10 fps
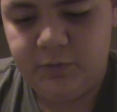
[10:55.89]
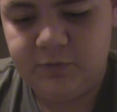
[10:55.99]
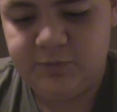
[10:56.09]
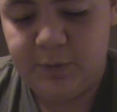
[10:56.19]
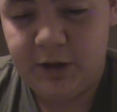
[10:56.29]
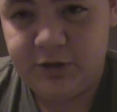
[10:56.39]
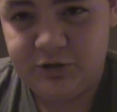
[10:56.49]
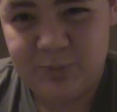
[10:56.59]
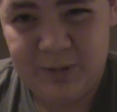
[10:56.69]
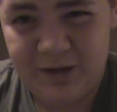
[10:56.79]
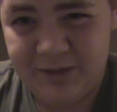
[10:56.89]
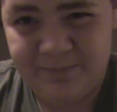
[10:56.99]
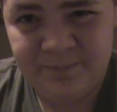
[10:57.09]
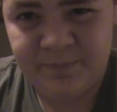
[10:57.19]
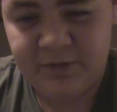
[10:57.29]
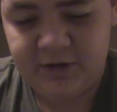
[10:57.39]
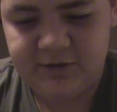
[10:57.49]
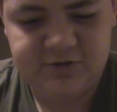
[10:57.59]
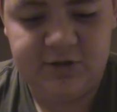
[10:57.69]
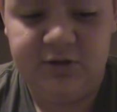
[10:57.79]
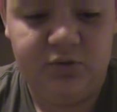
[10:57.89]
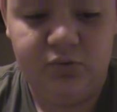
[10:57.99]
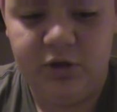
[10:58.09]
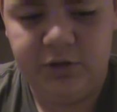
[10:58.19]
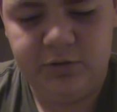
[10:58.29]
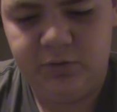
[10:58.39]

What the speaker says: it was just mine, because I didn't do nothing